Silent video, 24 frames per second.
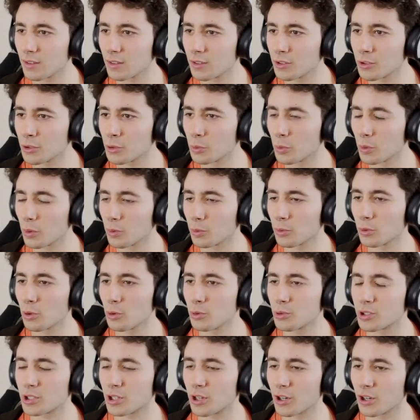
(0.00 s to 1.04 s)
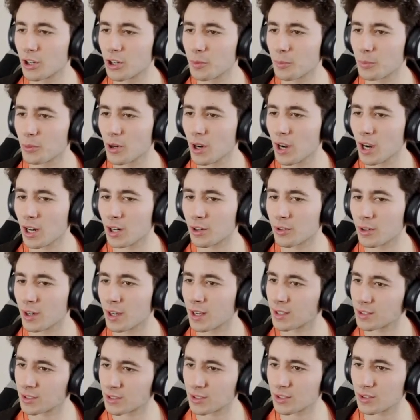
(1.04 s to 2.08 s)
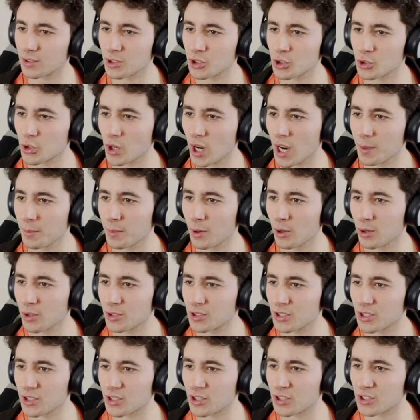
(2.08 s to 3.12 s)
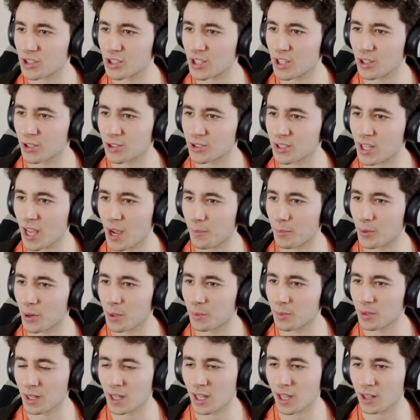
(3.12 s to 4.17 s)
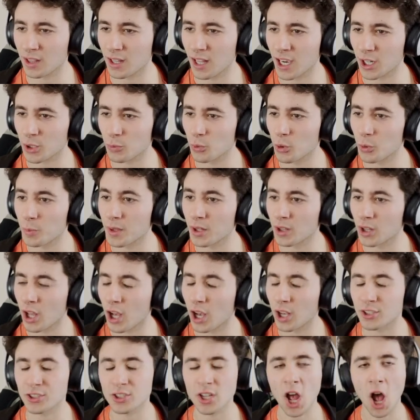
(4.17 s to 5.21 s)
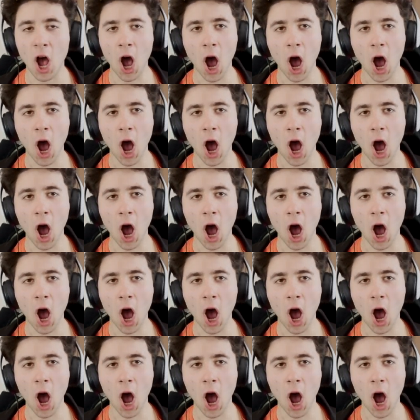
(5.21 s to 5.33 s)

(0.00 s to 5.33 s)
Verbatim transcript: You will lose current progress. Shrine bonuses and skills now permanently unlocked will be lost.